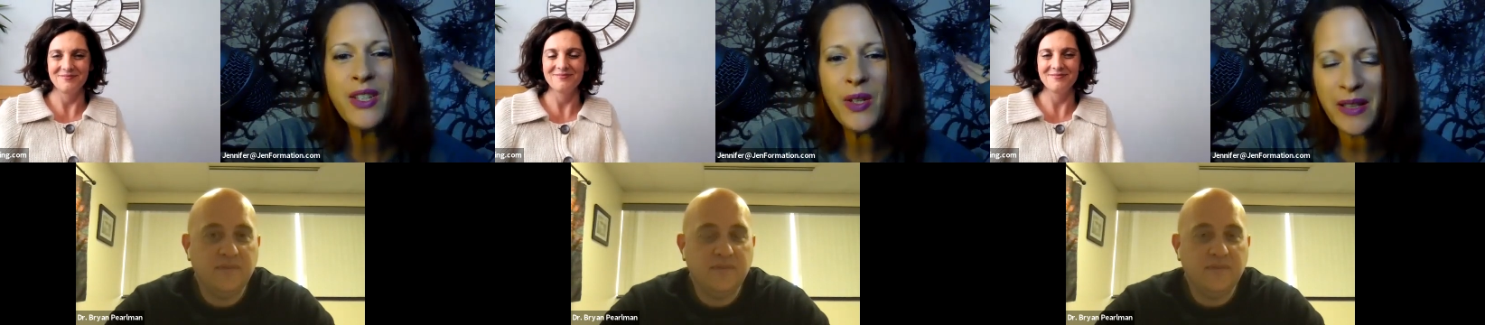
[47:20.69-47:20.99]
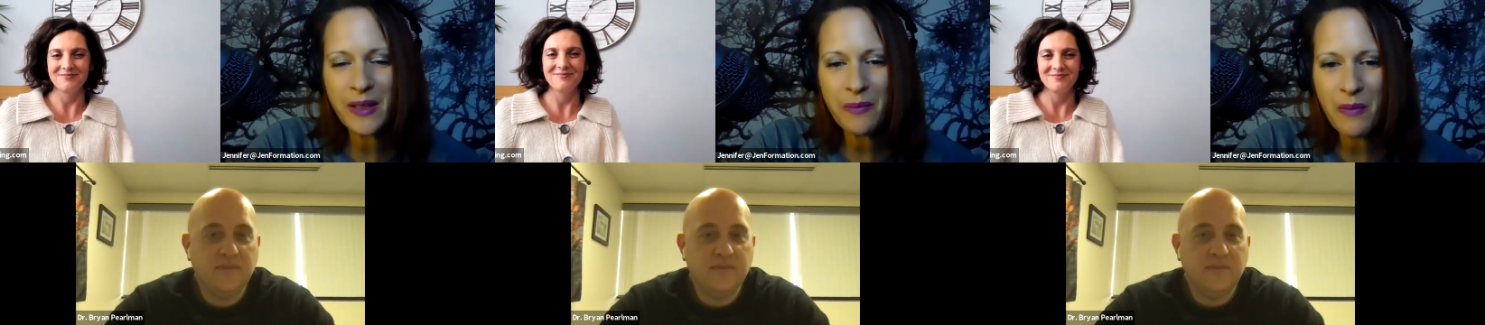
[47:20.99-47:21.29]
Speaker 1: You
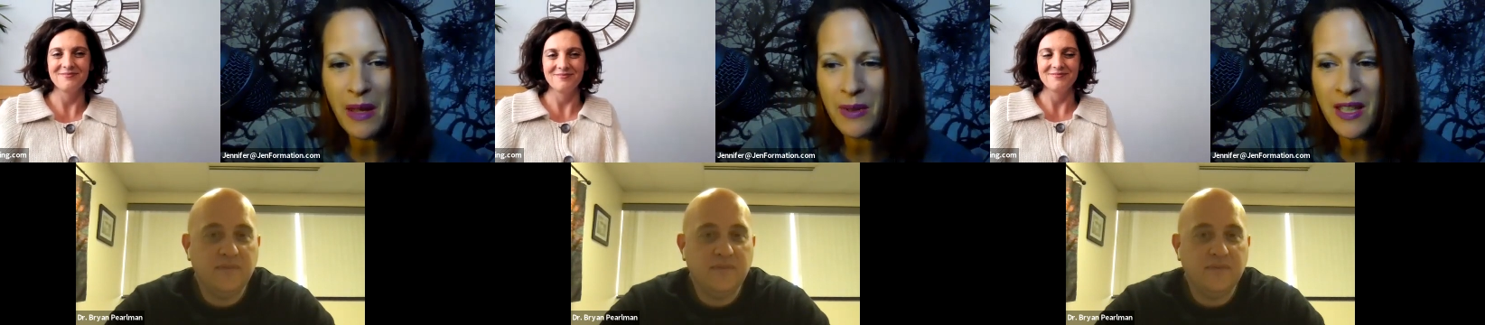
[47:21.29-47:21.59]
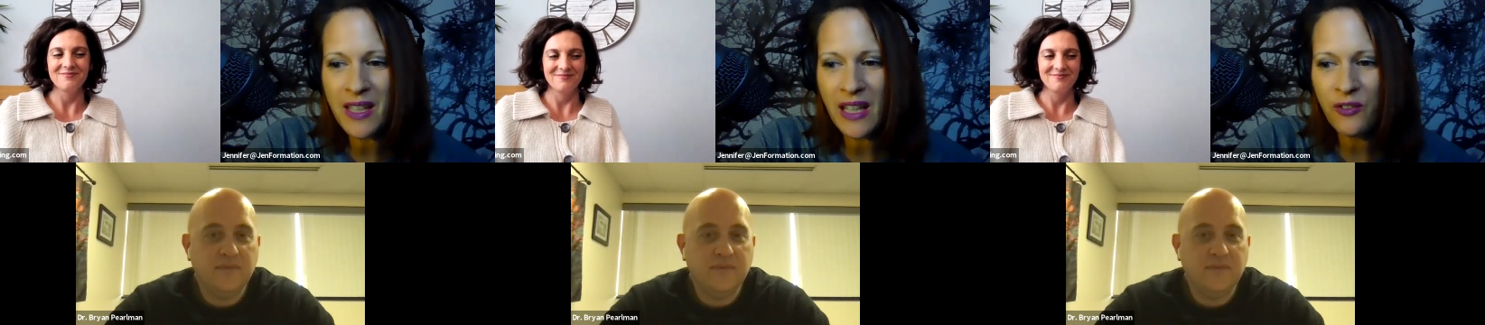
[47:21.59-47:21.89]
can
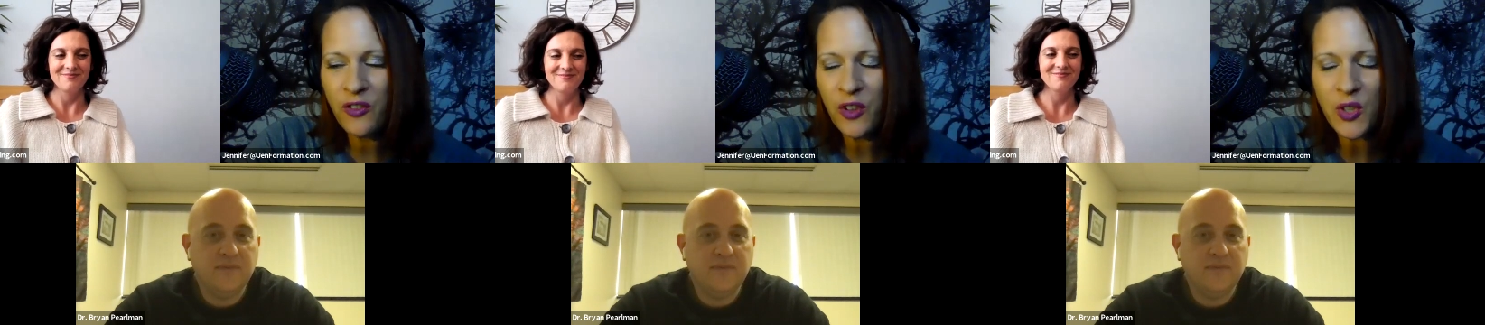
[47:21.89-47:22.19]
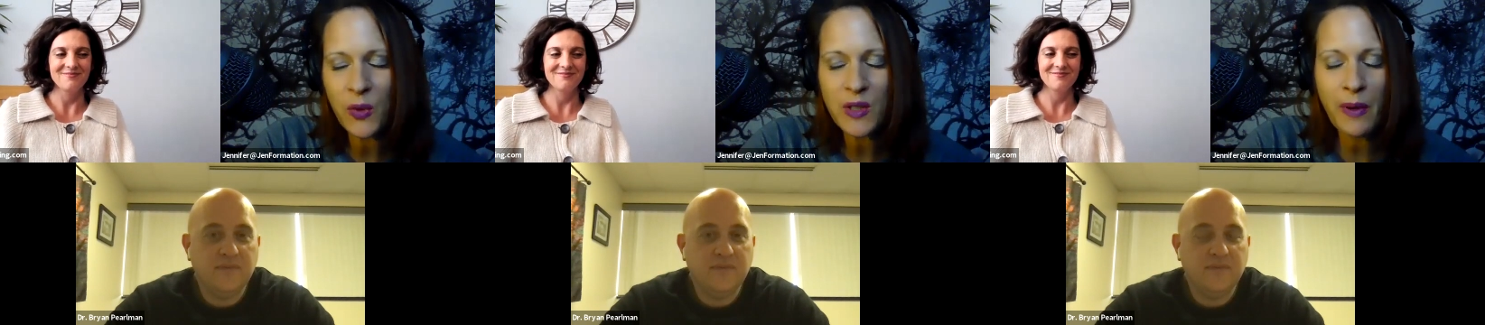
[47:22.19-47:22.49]
maybe, if you
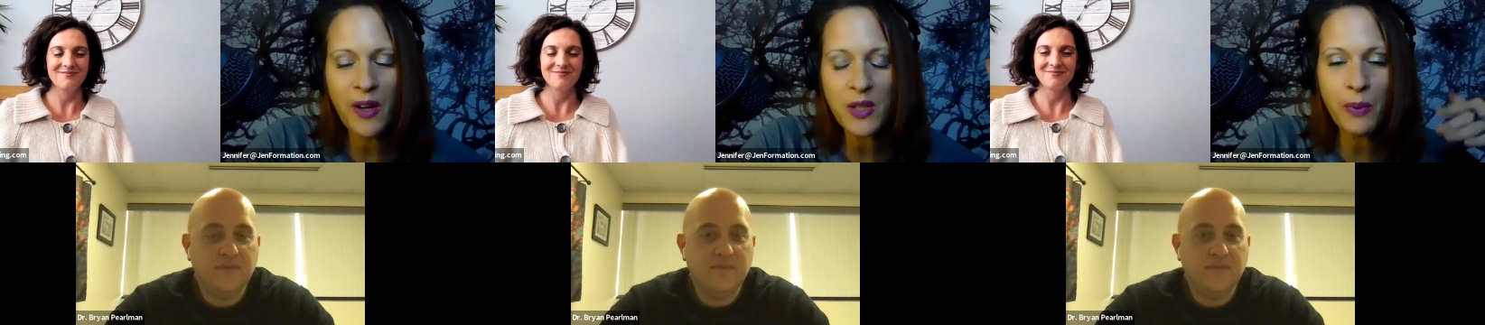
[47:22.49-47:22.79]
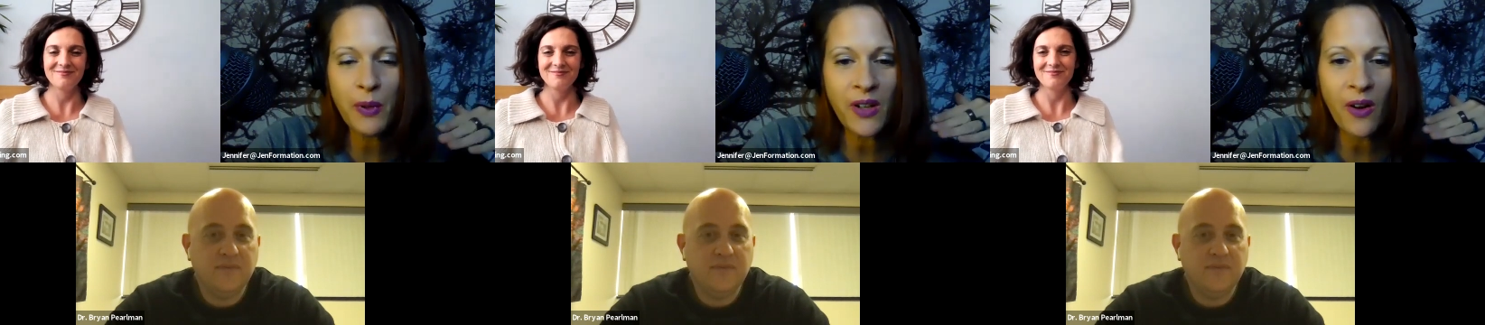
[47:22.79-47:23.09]
feel so inspired, to
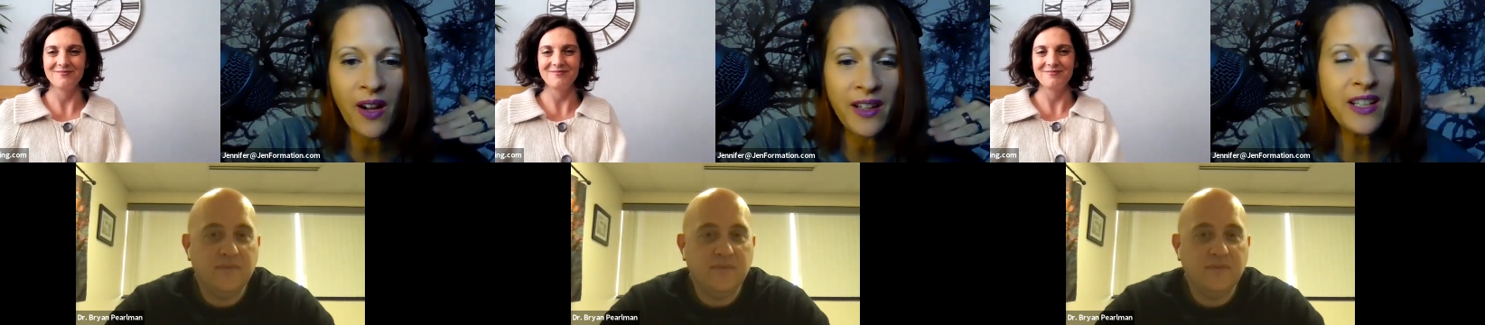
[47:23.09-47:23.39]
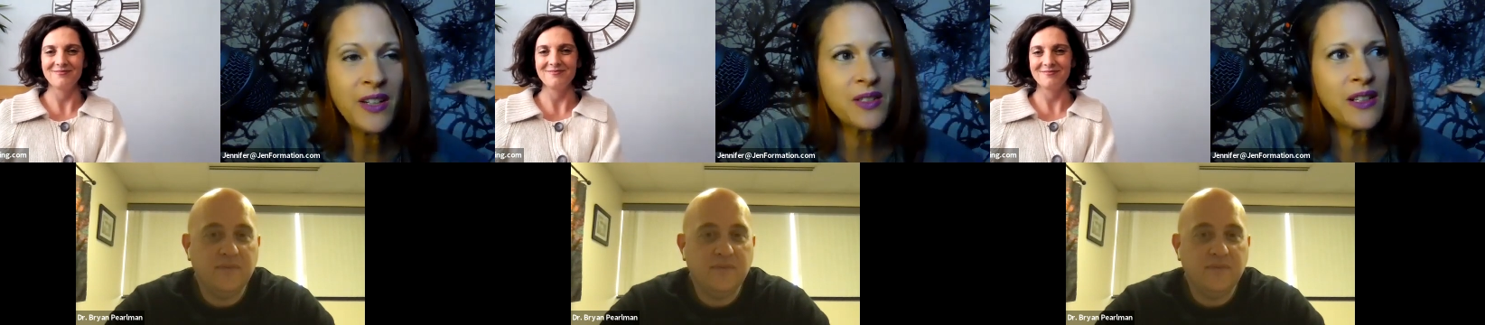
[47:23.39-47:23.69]
put it on.
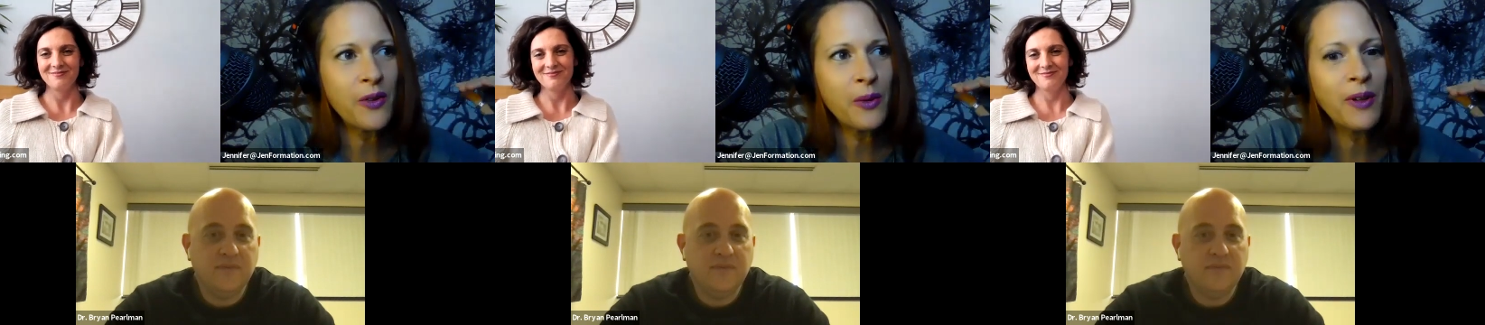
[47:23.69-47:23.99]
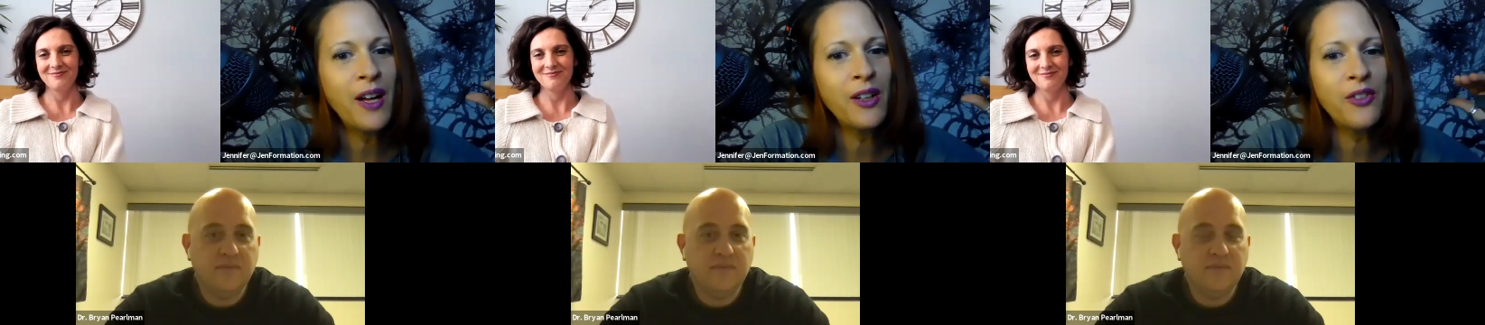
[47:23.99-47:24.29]
And here's another
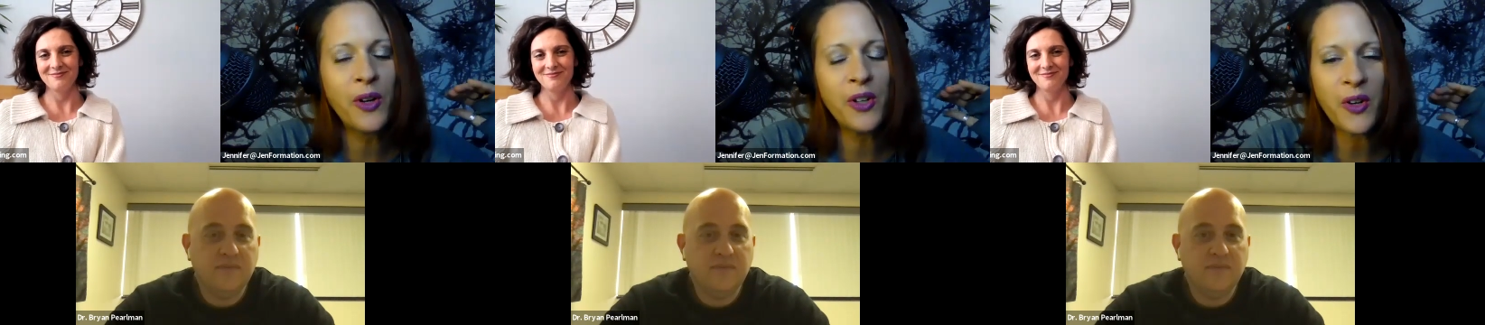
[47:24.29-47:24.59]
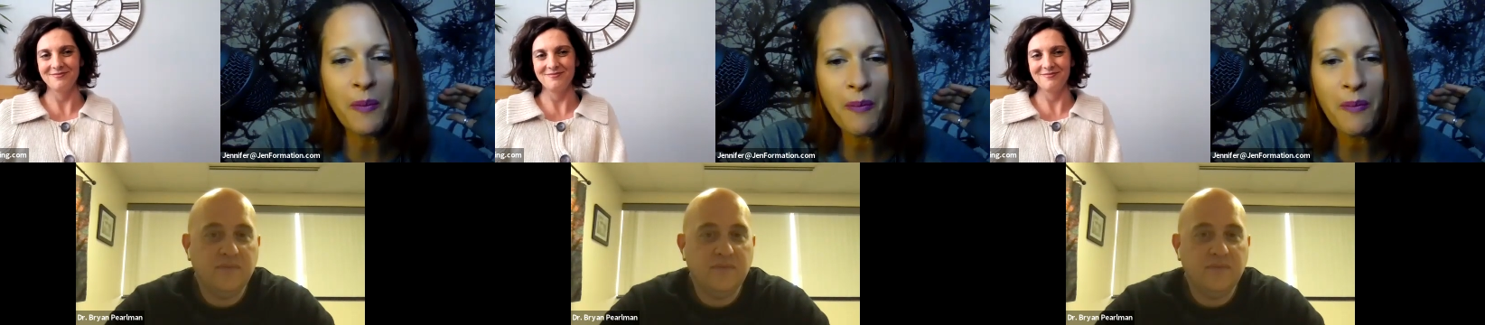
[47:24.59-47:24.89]
plug for
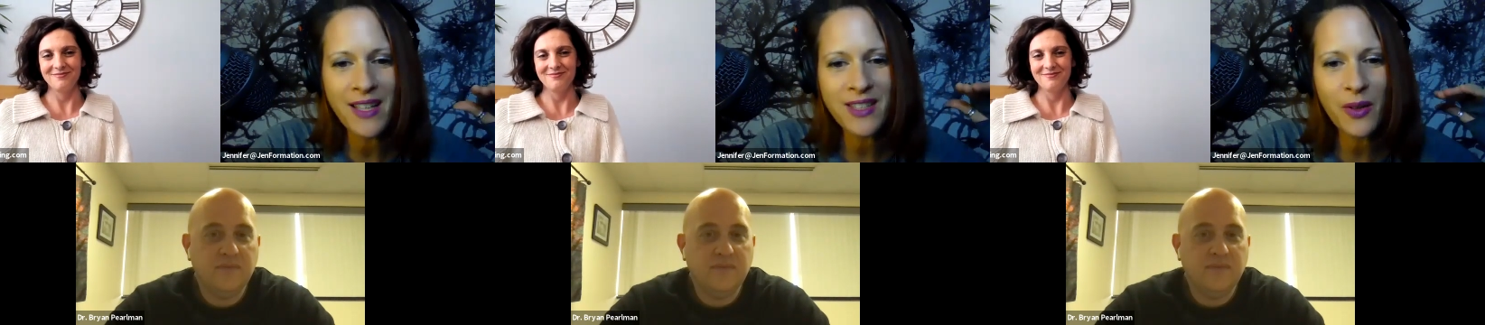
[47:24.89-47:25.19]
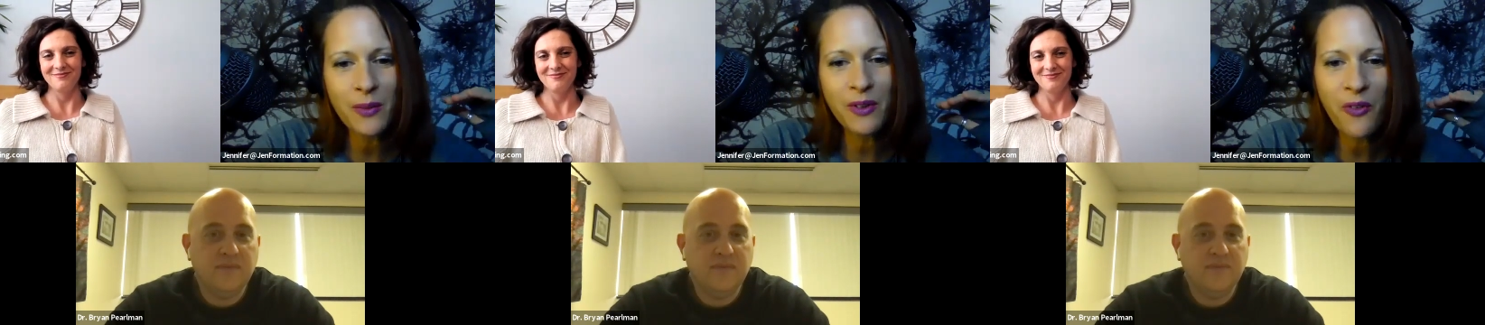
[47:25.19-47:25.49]
your
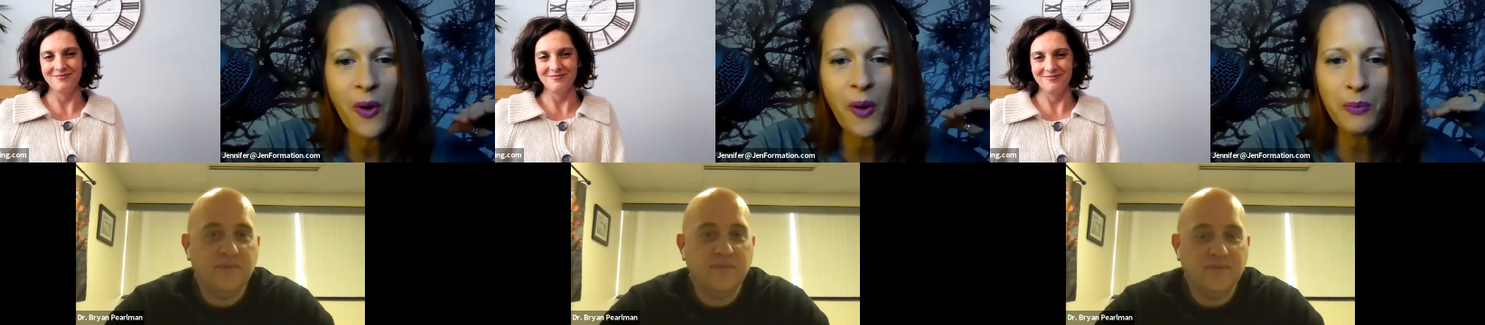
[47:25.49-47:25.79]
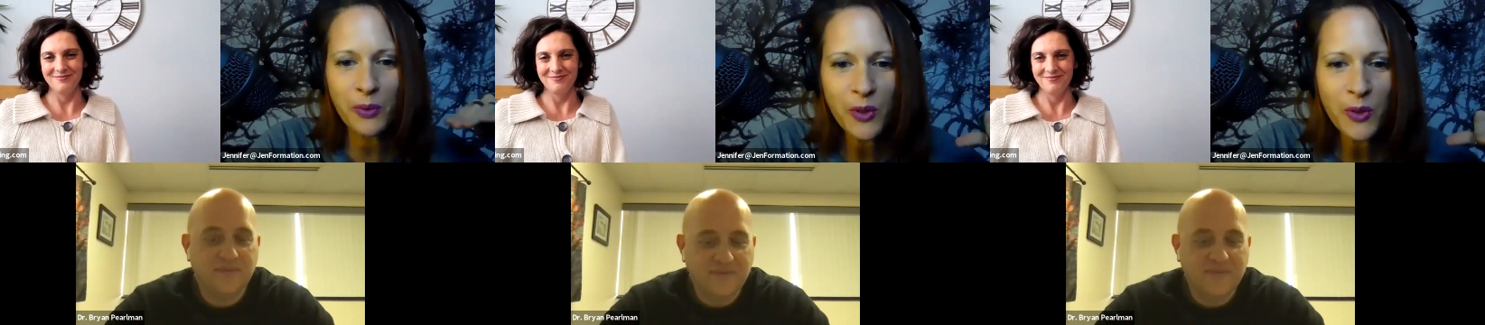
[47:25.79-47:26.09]
Maslow before
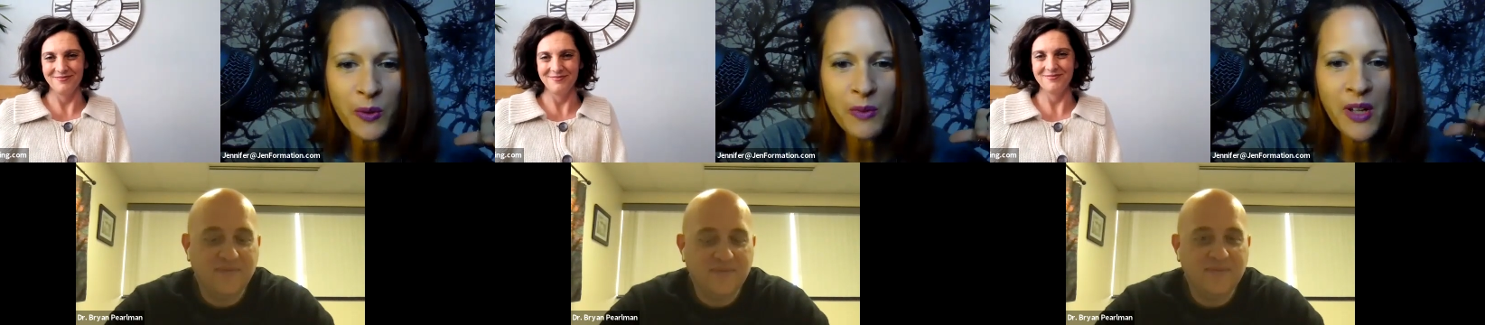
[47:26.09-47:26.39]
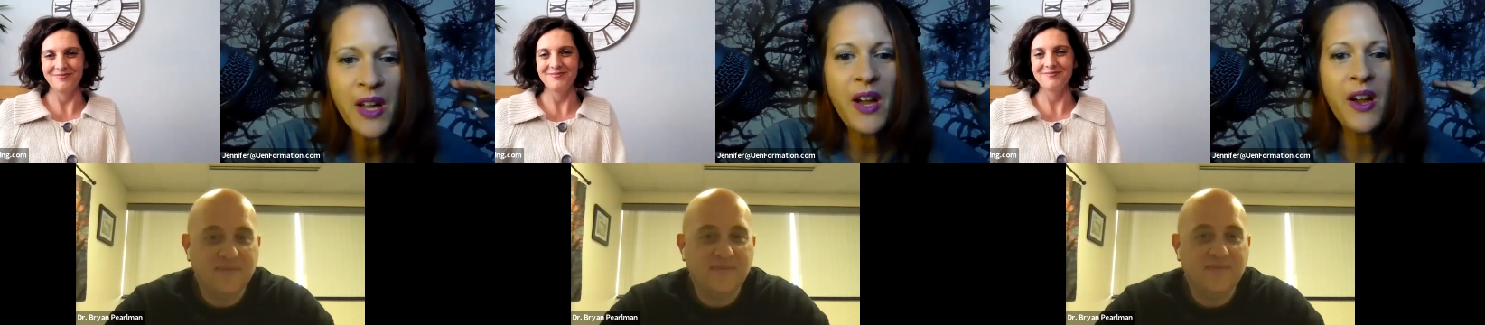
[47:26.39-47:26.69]
Bloom